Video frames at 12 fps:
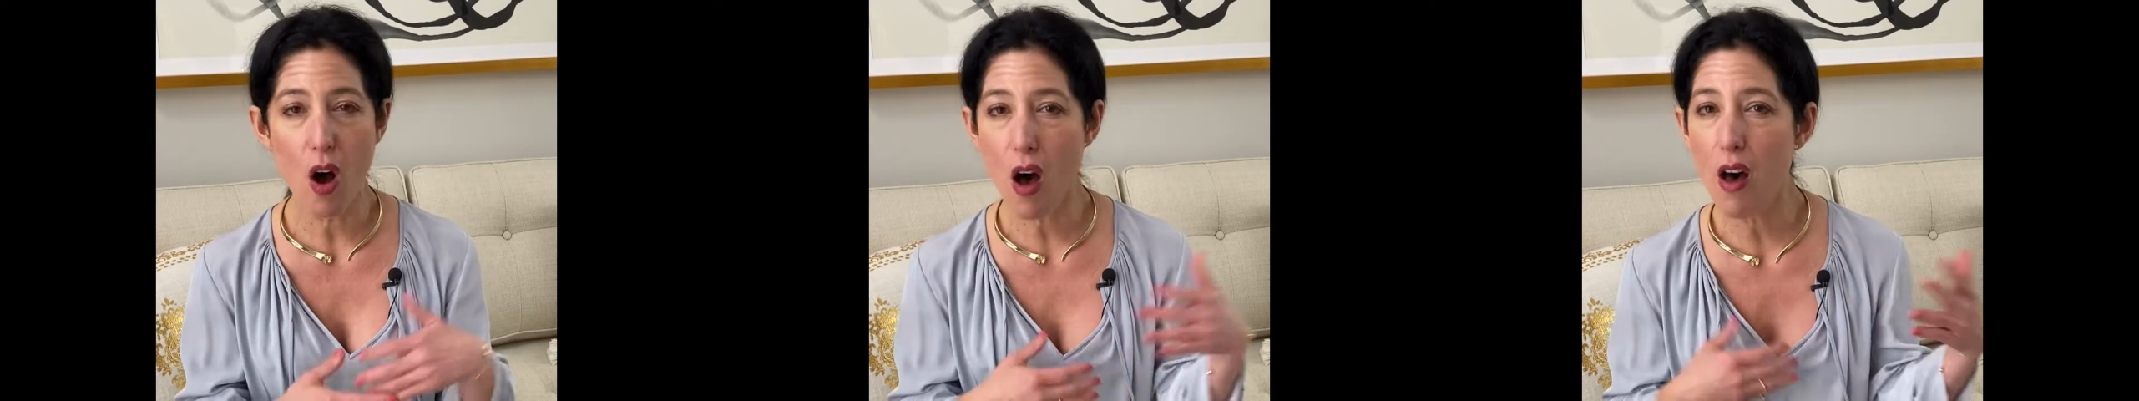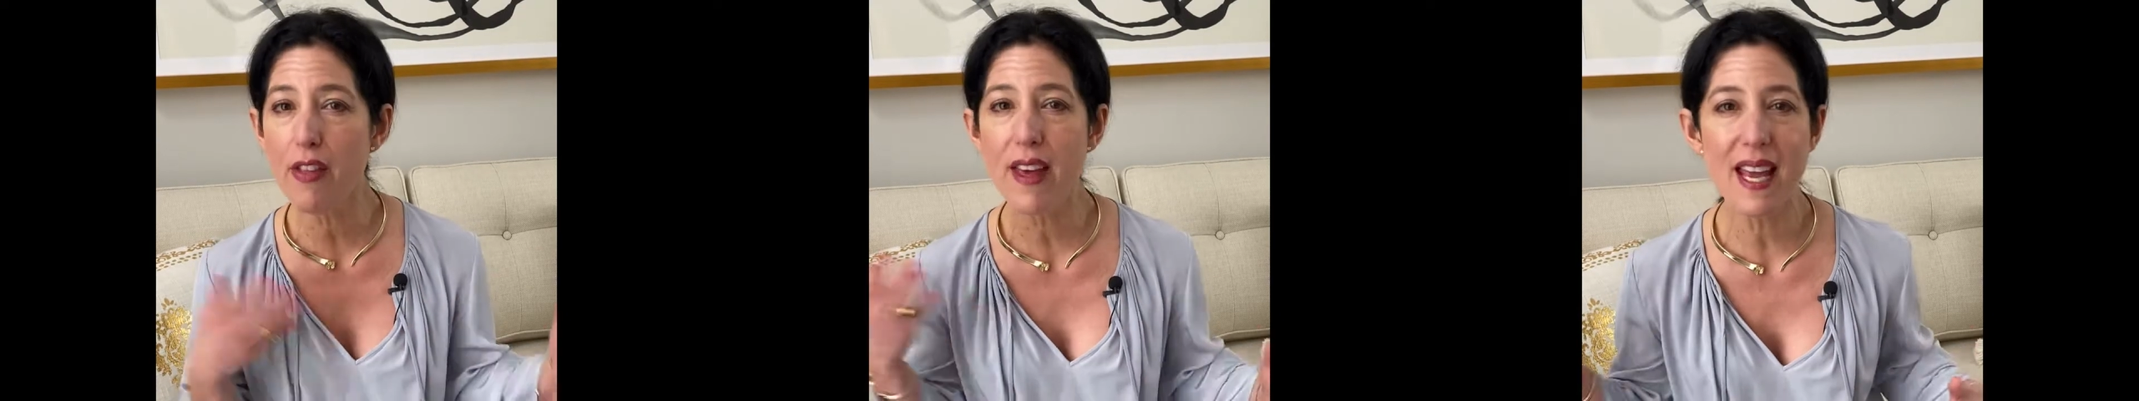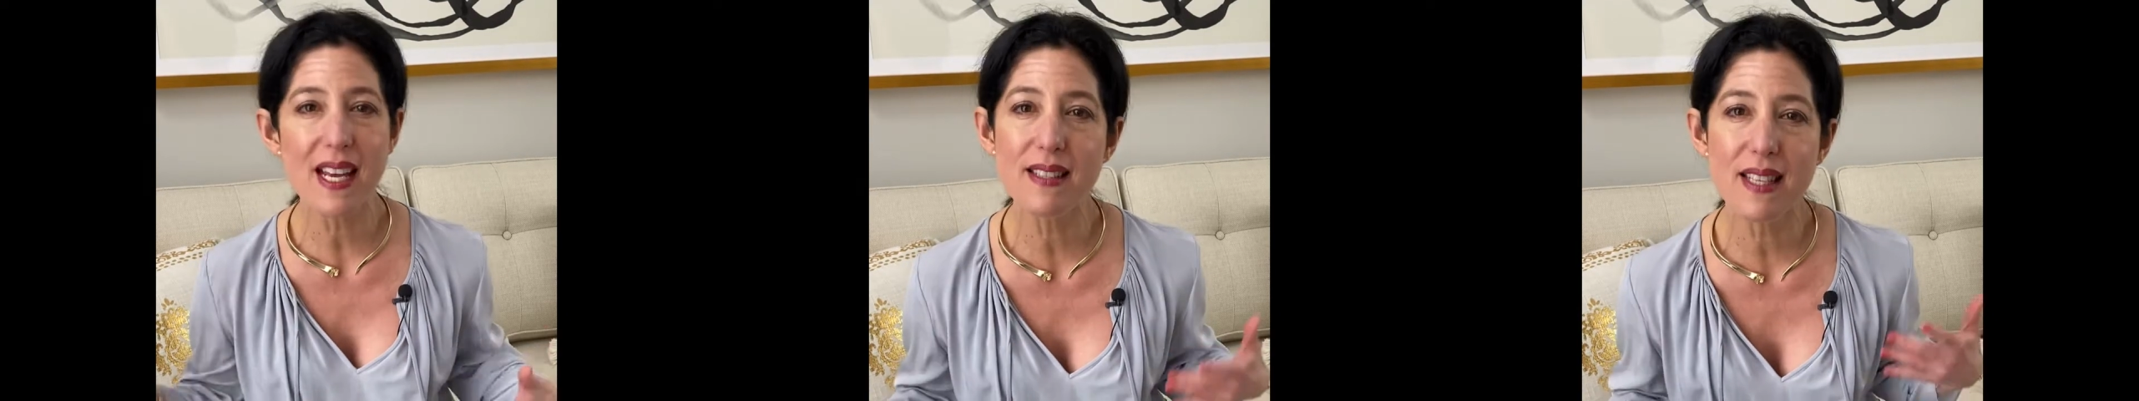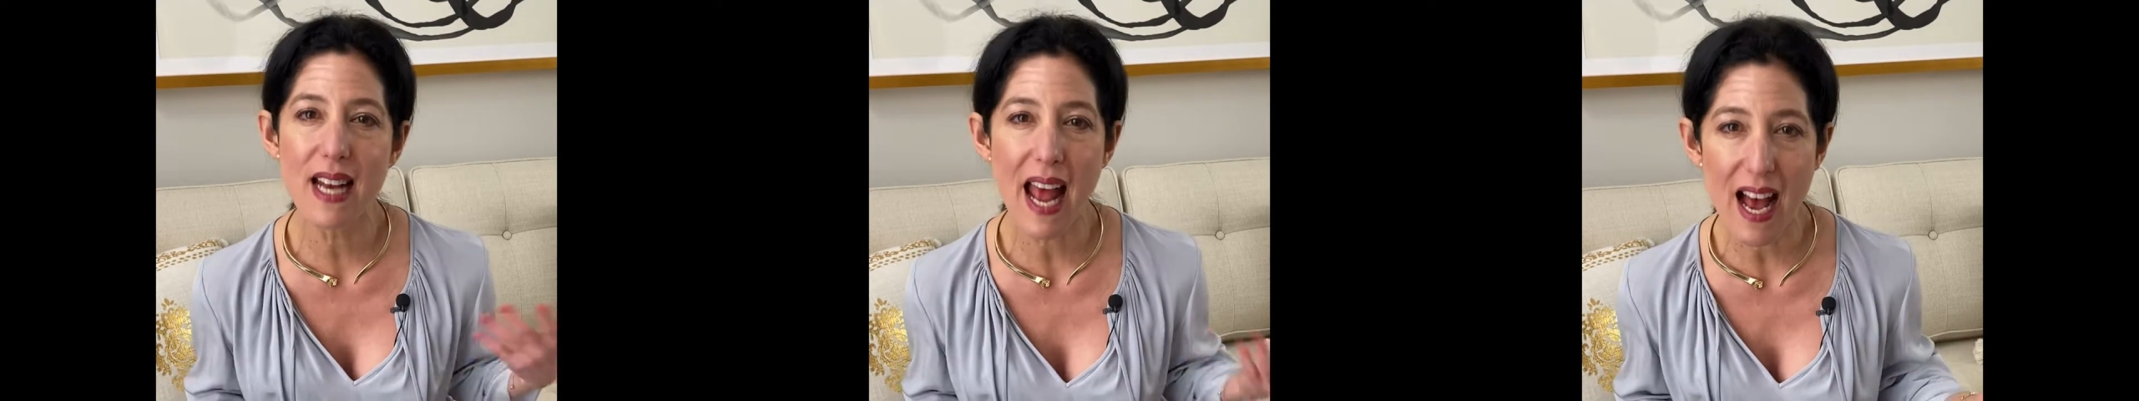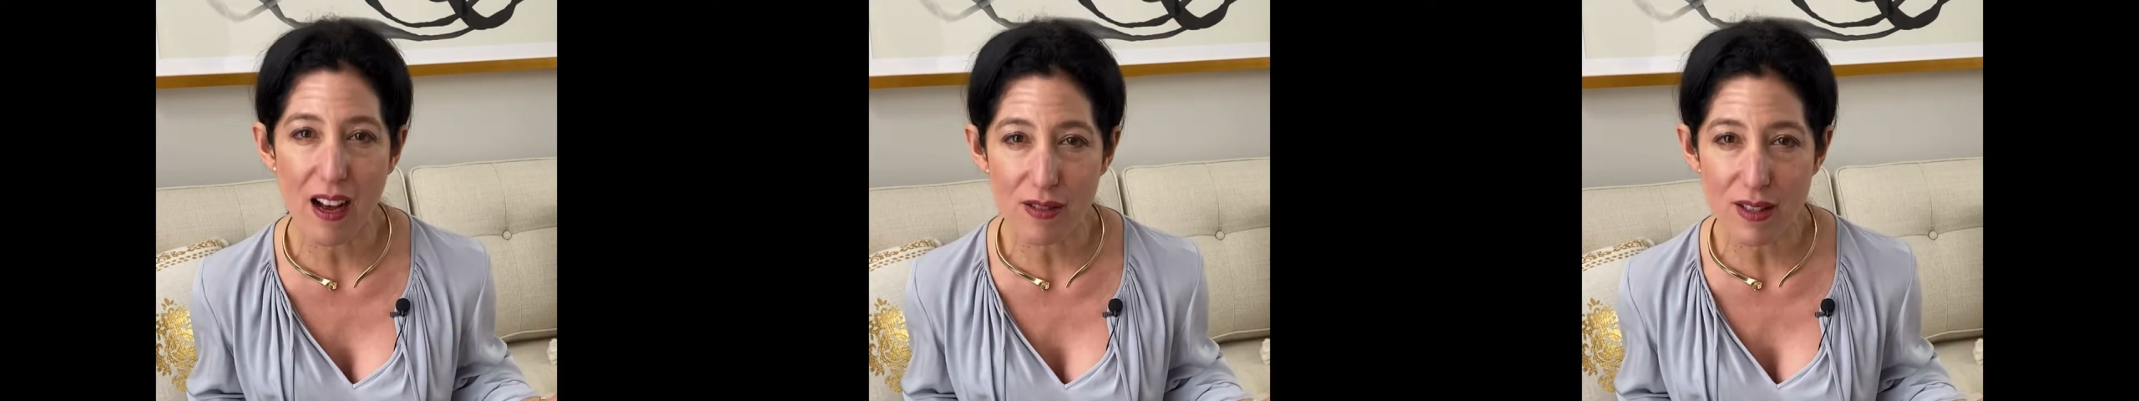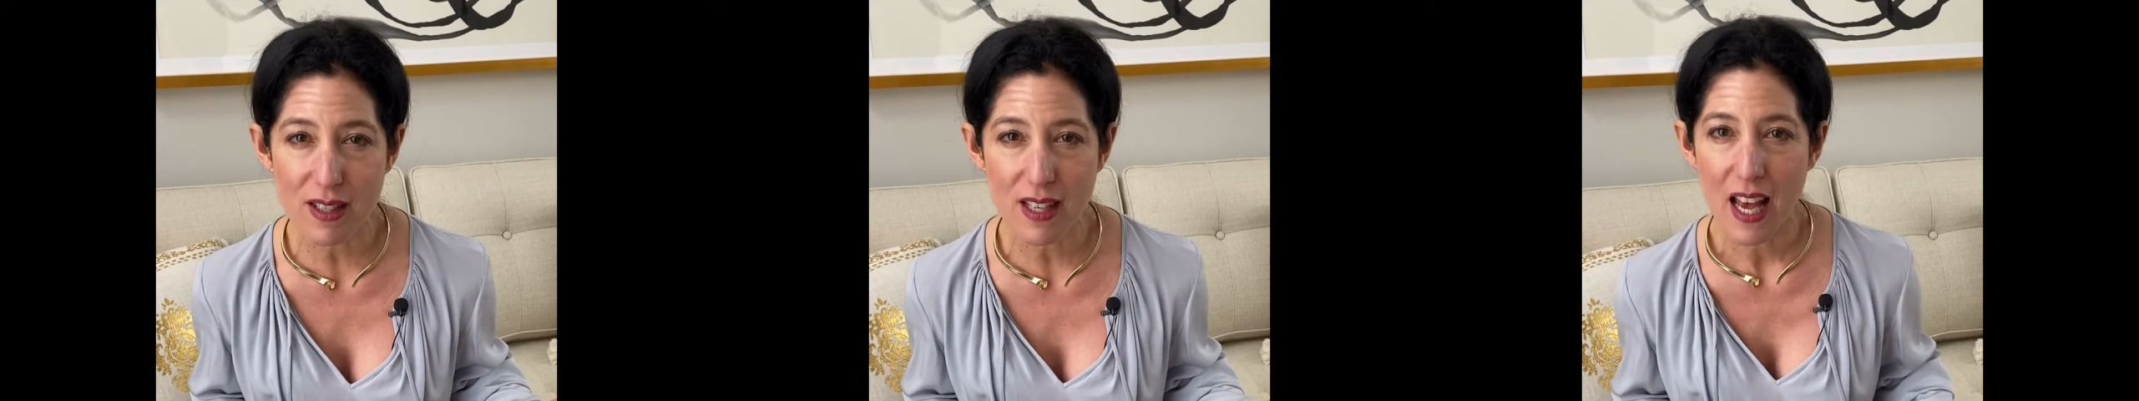all the ins and
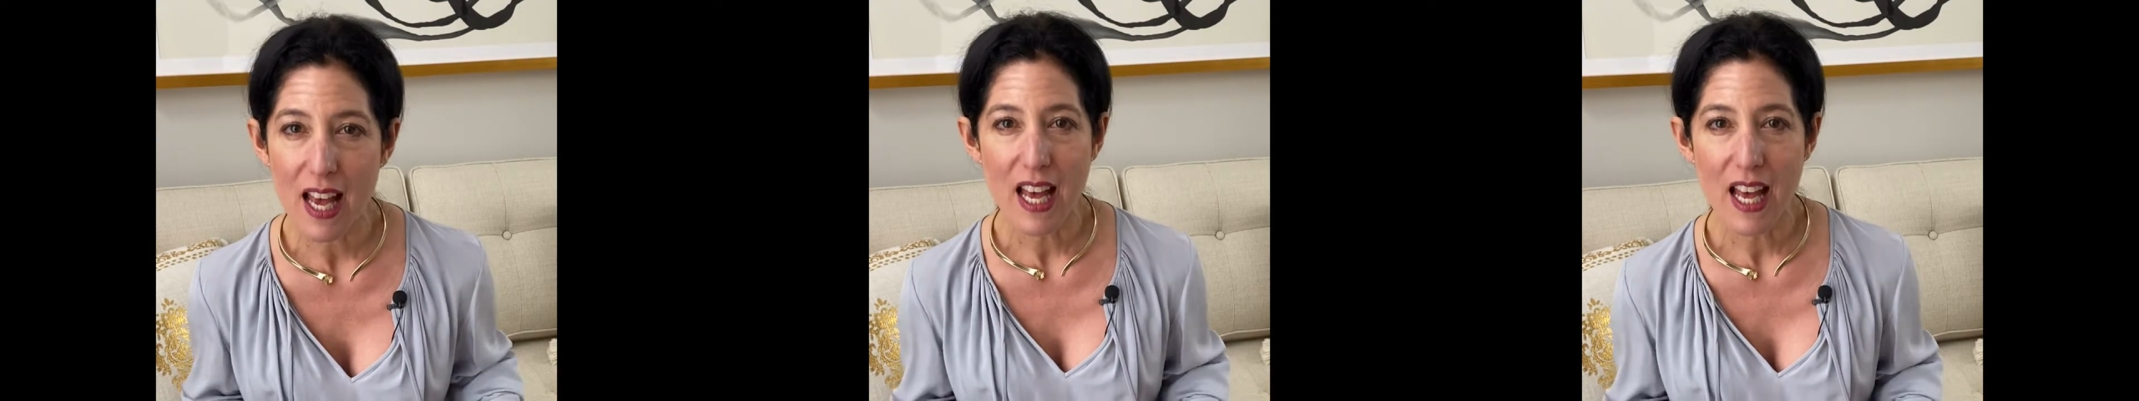outs.